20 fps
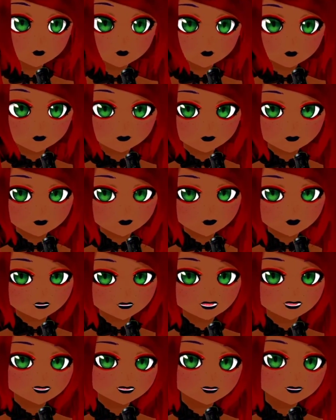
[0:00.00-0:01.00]
It's like I
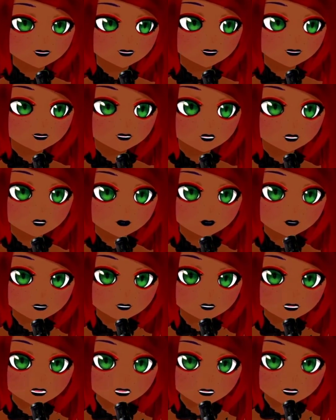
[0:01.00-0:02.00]
got so
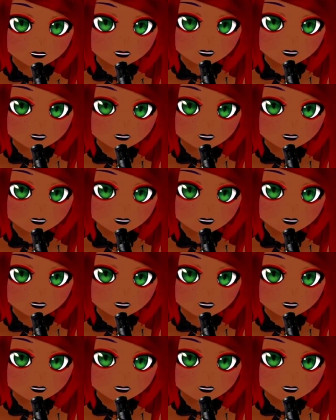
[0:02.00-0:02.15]
dark.